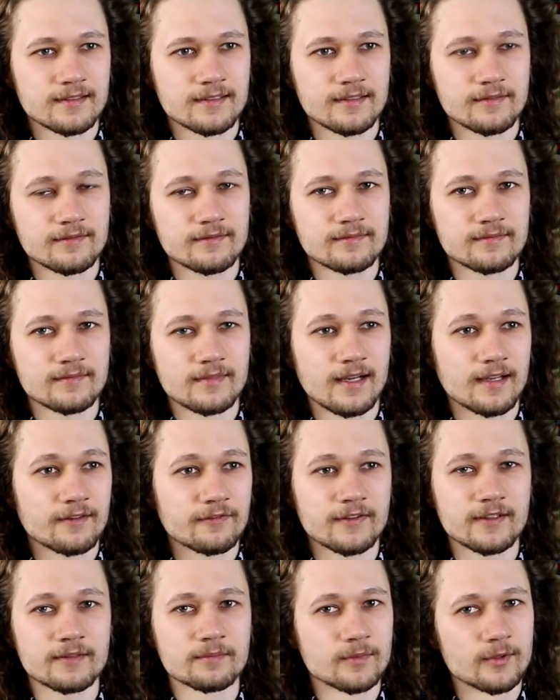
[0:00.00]
Mm, I
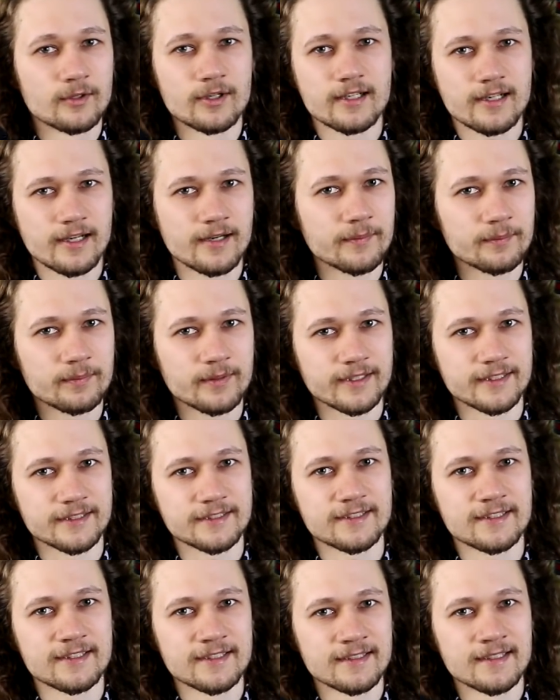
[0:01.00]
felt more
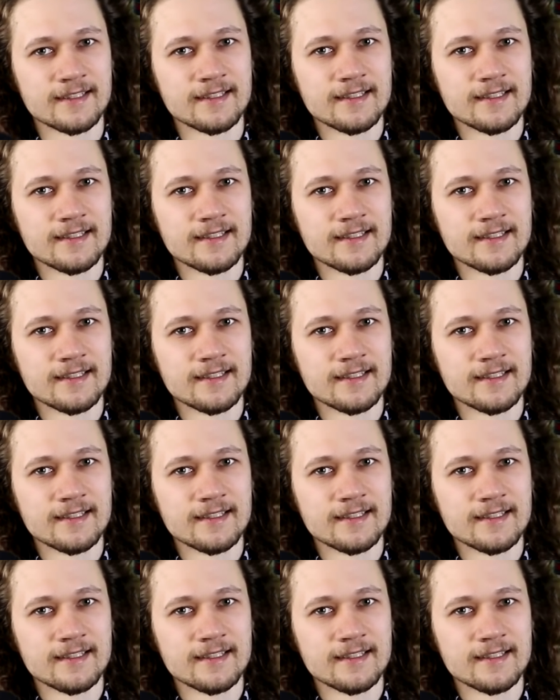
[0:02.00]
accomplished.